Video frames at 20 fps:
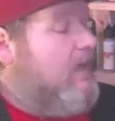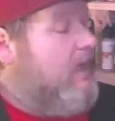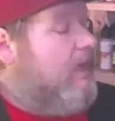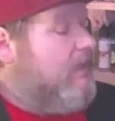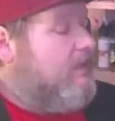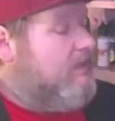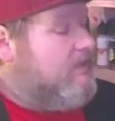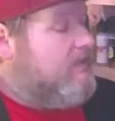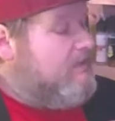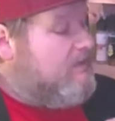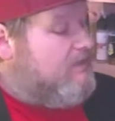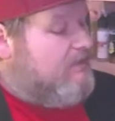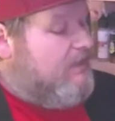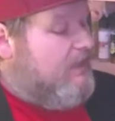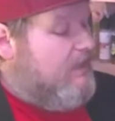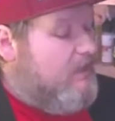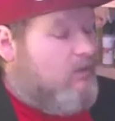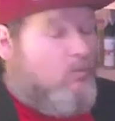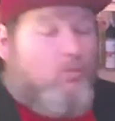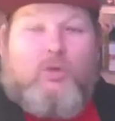I can
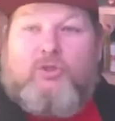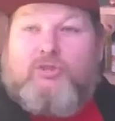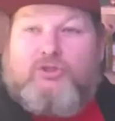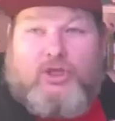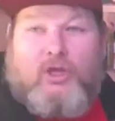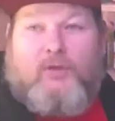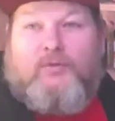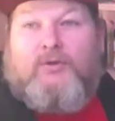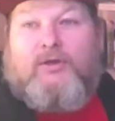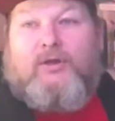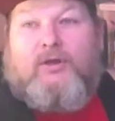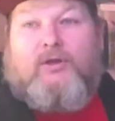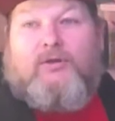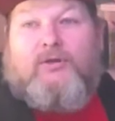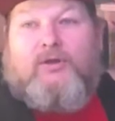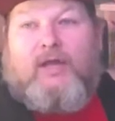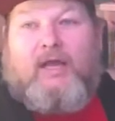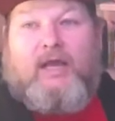see what's going on.